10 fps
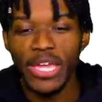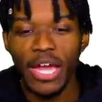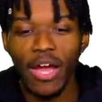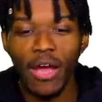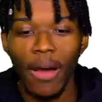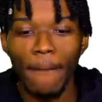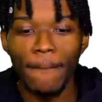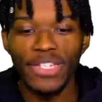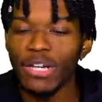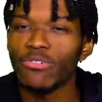
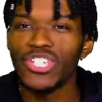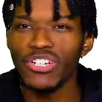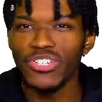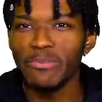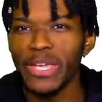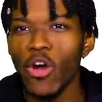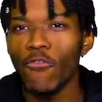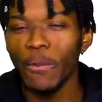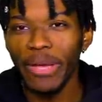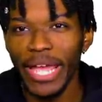Um, Terry is a bit
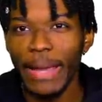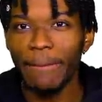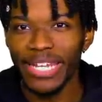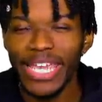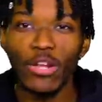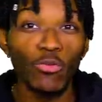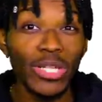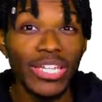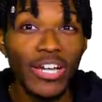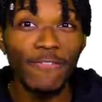overpaid, but he had a
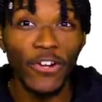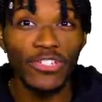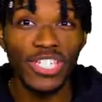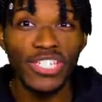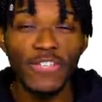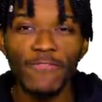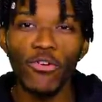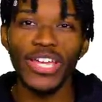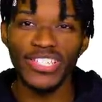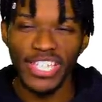really good first season
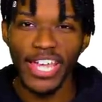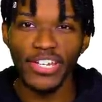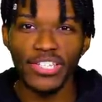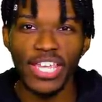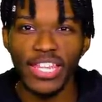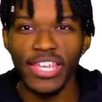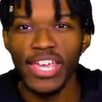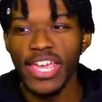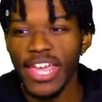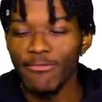for his standards and,
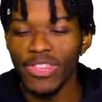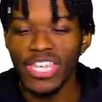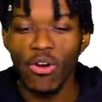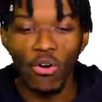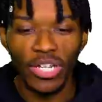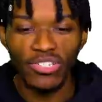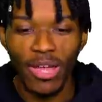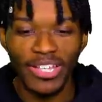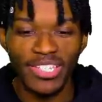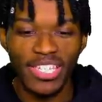and with the Hornets, so
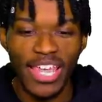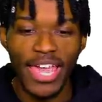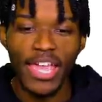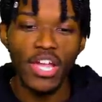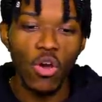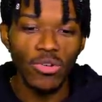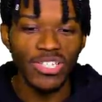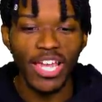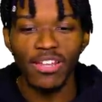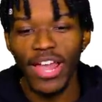I can see that. Cody
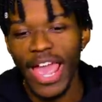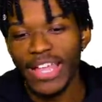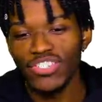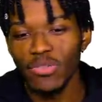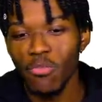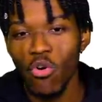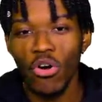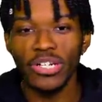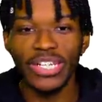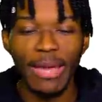Zeller adds some
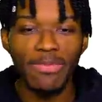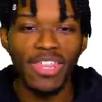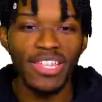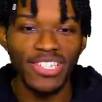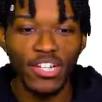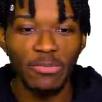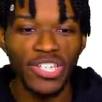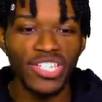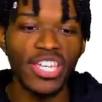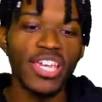more depth to the center
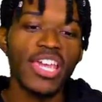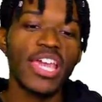position.